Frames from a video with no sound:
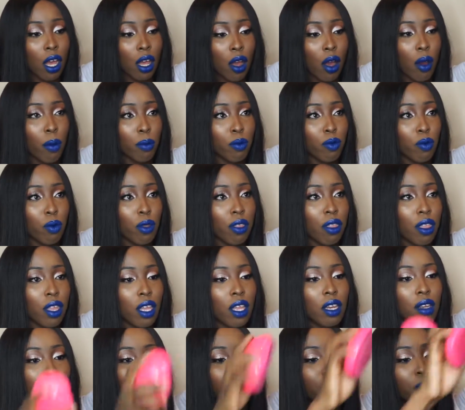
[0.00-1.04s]
comes with
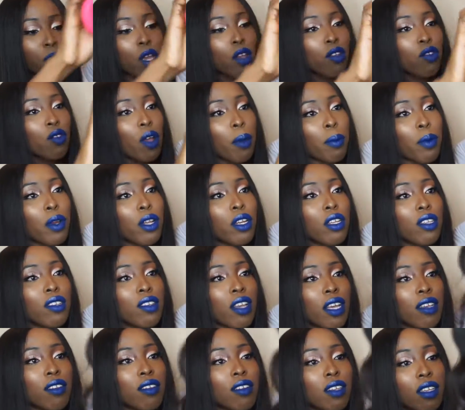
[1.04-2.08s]
it. So I'm going to
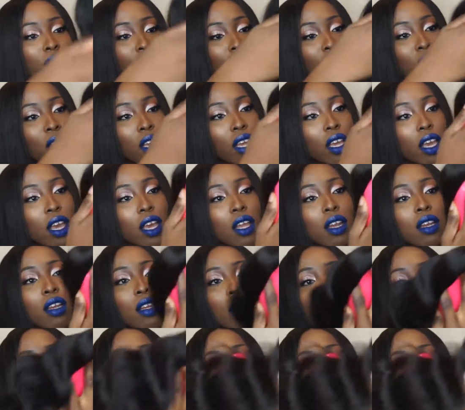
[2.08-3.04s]
test this again.